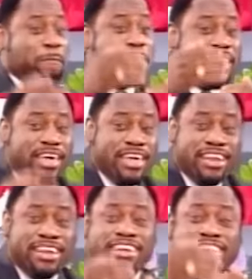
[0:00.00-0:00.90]

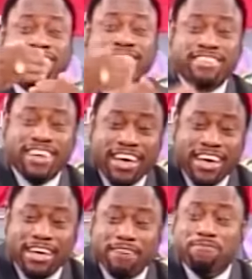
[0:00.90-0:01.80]
mean the
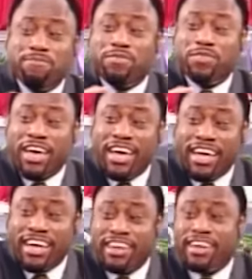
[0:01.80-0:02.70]
same
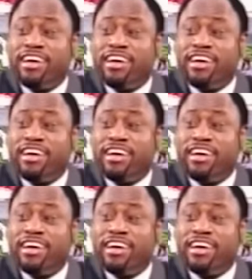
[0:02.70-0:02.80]
thing.